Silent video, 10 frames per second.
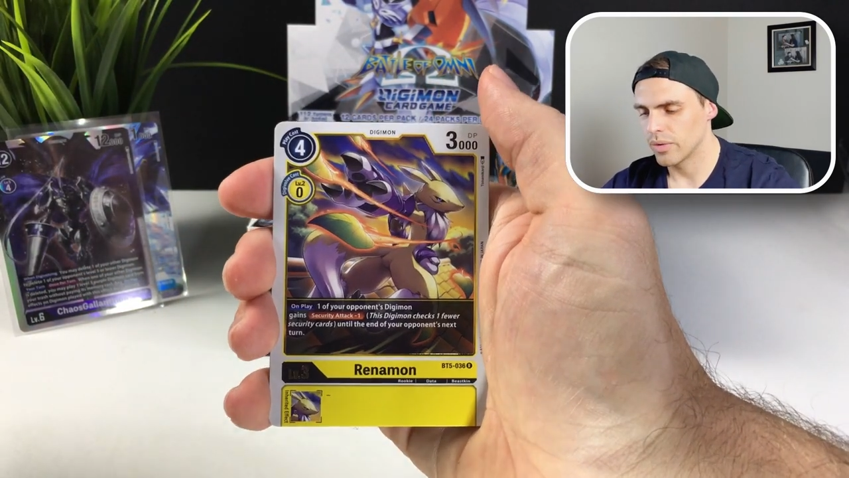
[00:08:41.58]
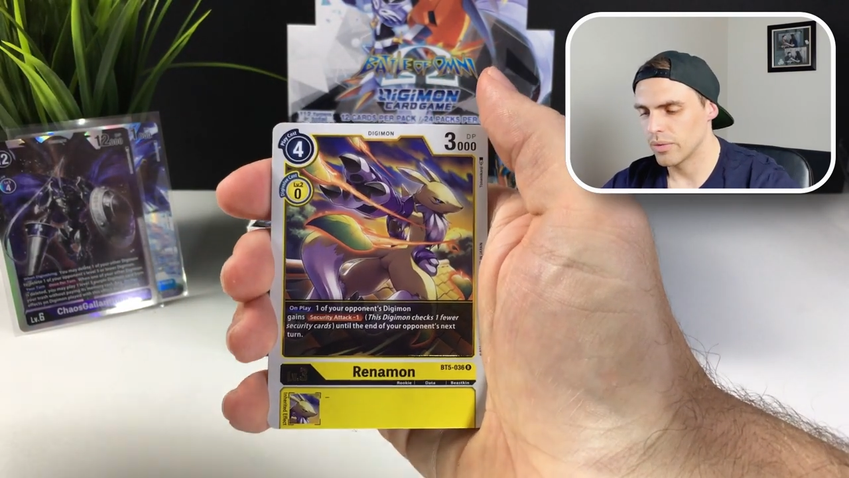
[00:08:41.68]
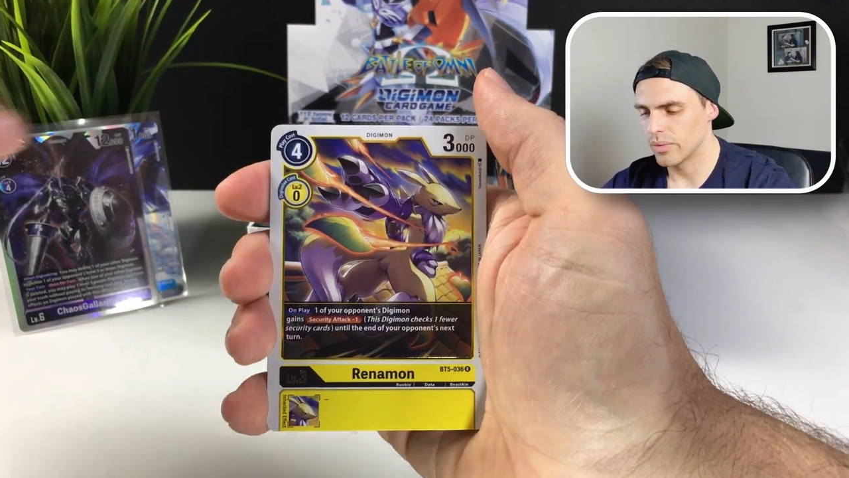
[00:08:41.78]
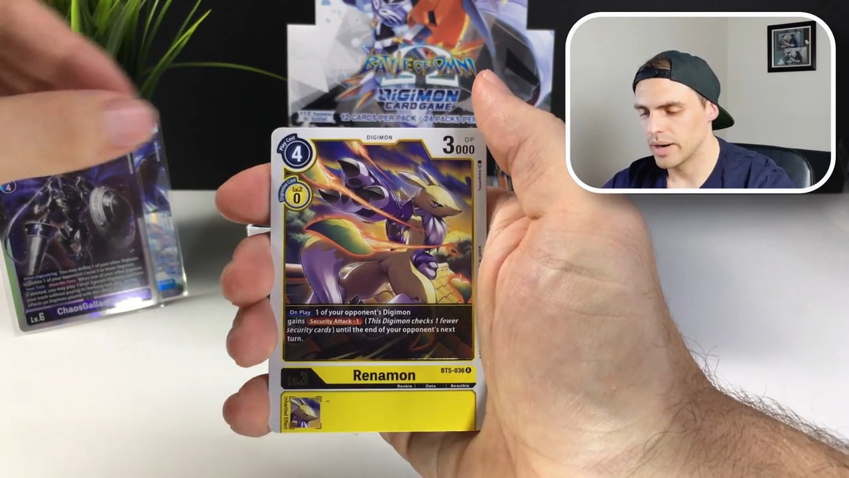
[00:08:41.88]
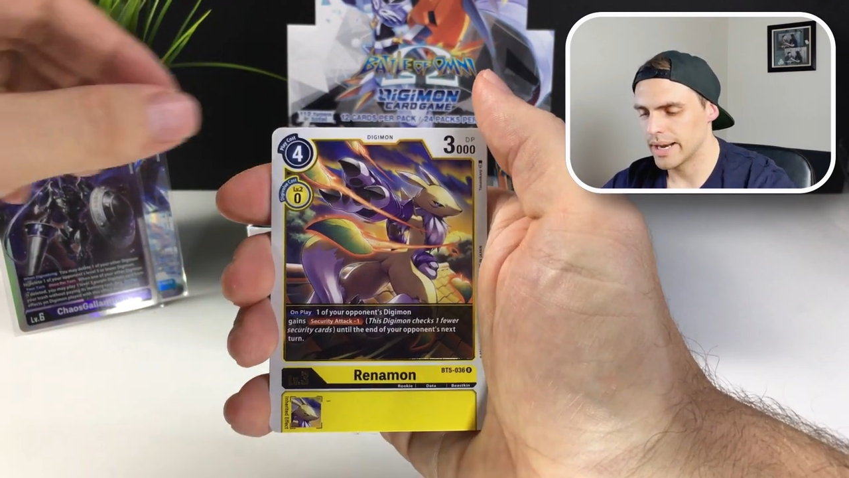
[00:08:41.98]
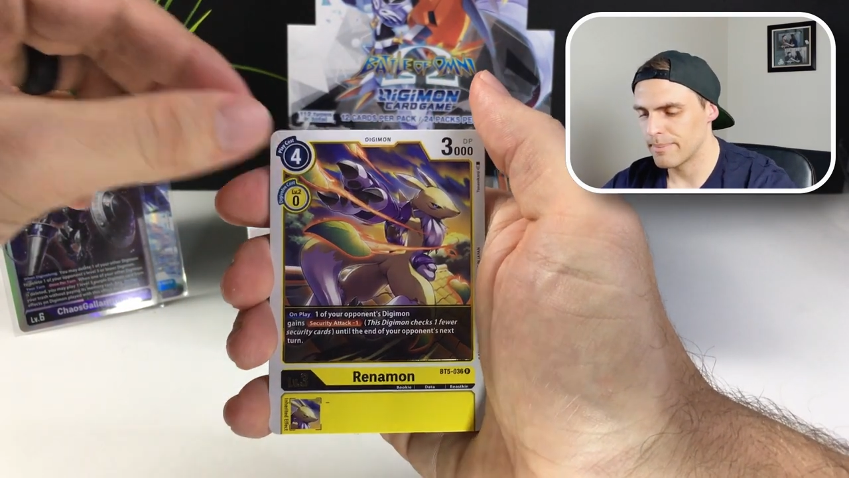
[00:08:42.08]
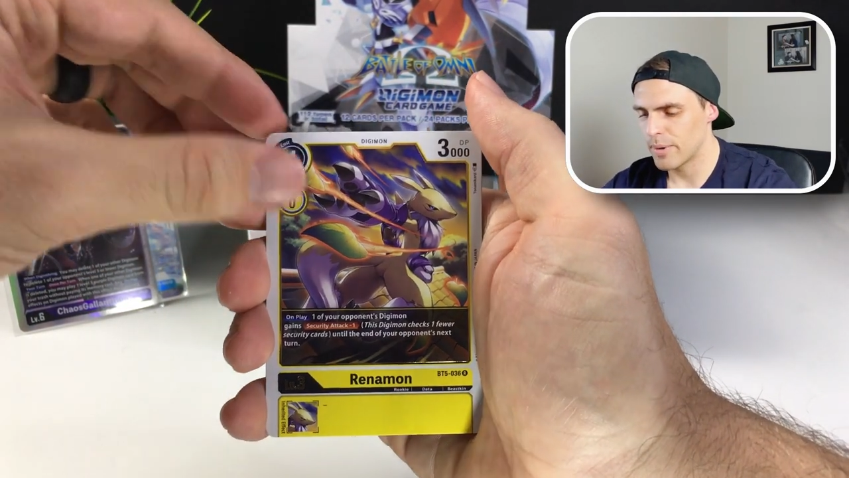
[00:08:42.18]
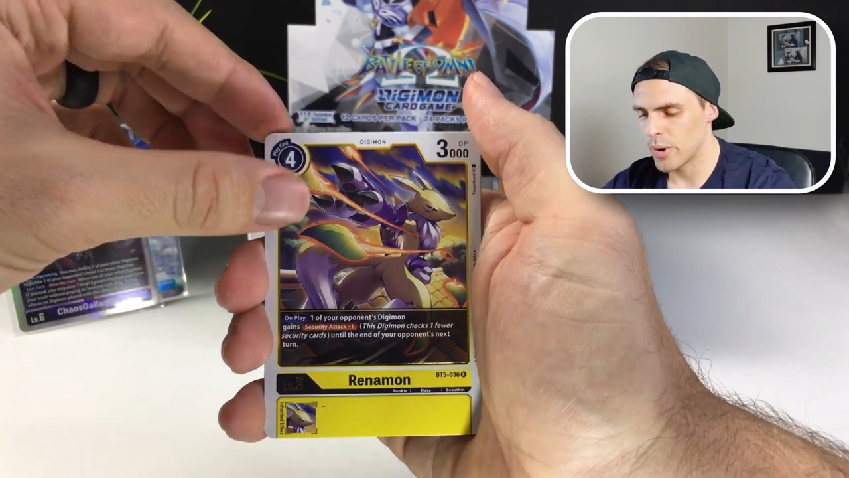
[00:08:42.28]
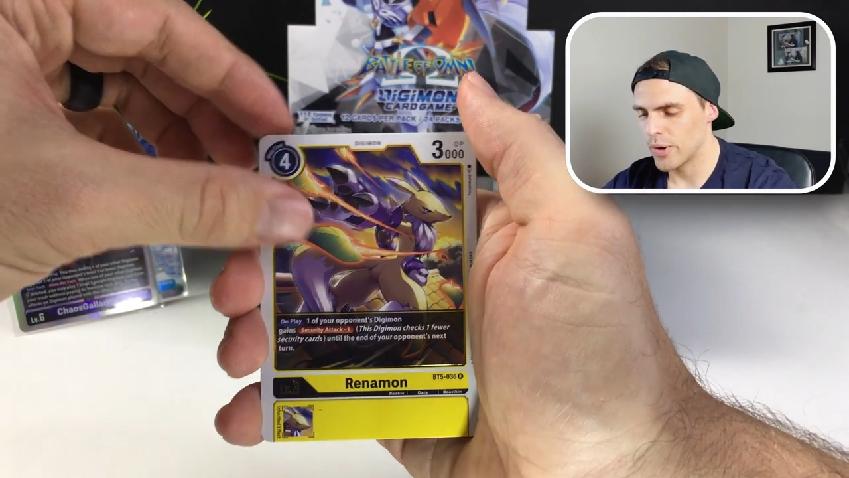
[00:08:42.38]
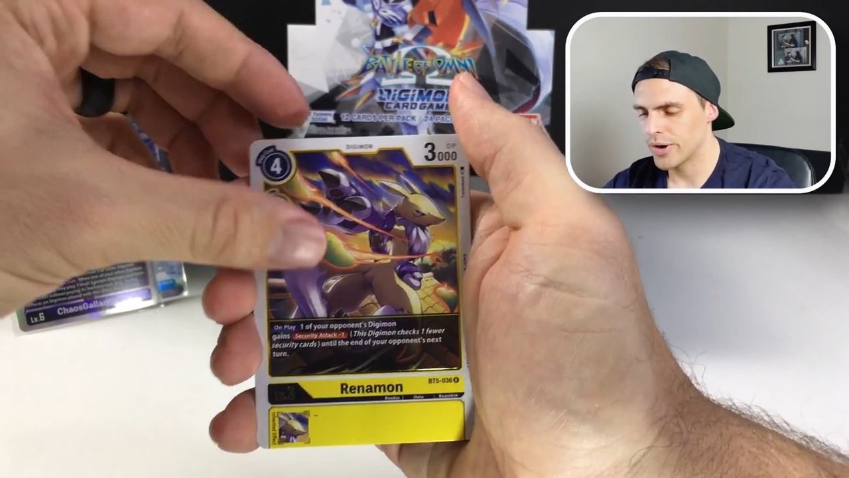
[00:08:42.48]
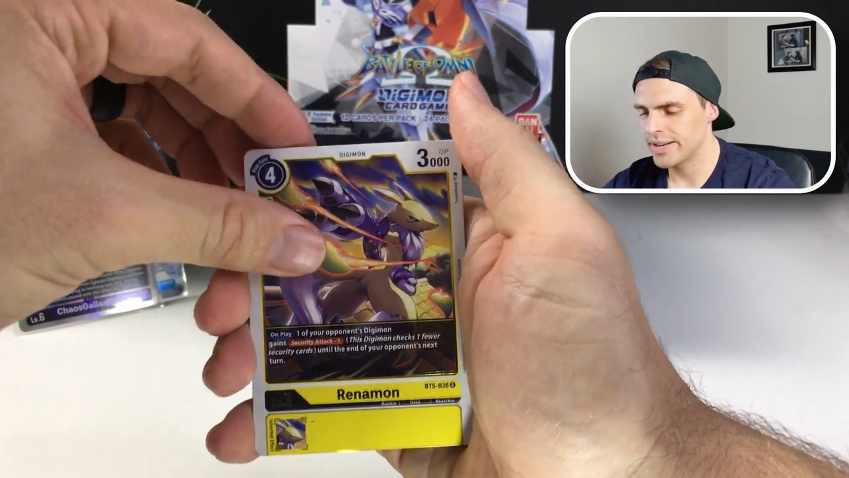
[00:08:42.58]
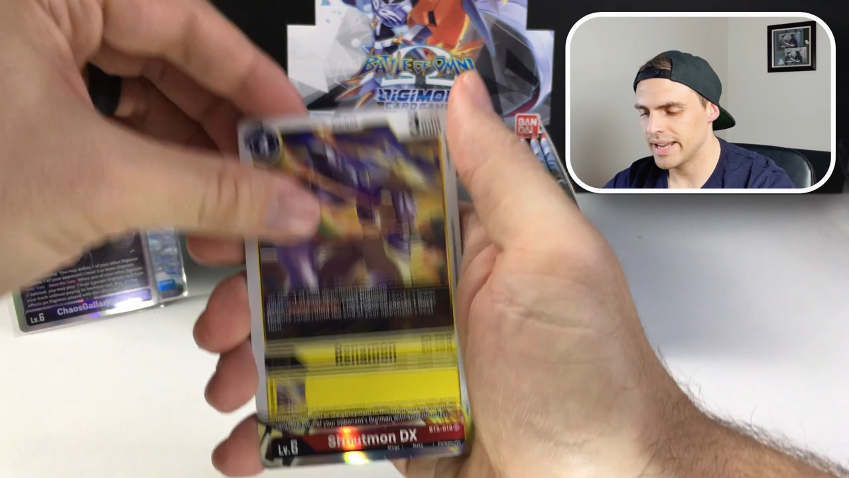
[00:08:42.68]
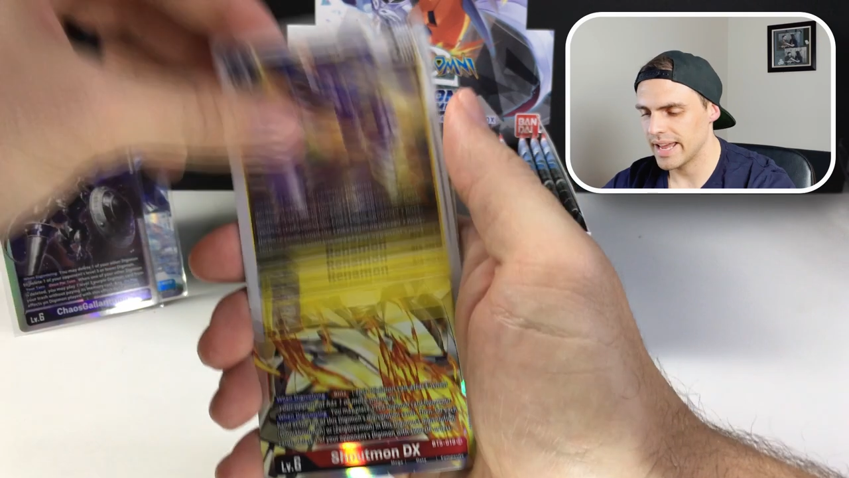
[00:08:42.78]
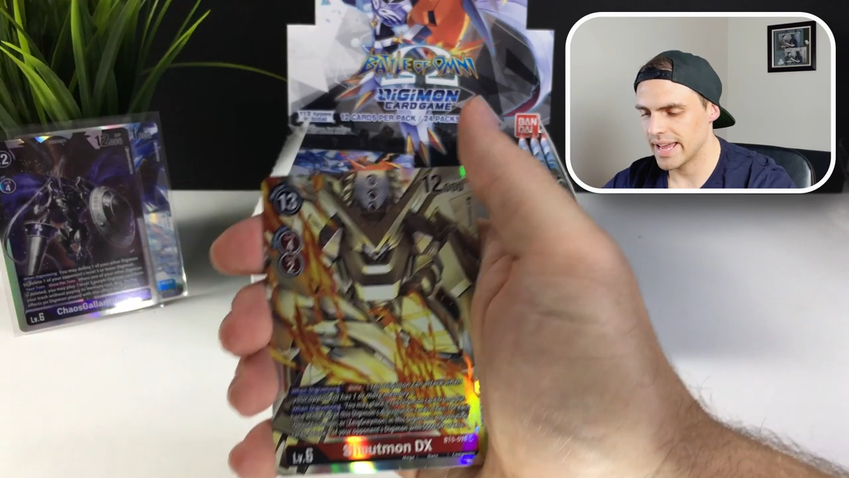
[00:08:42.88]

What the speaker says: Renamon,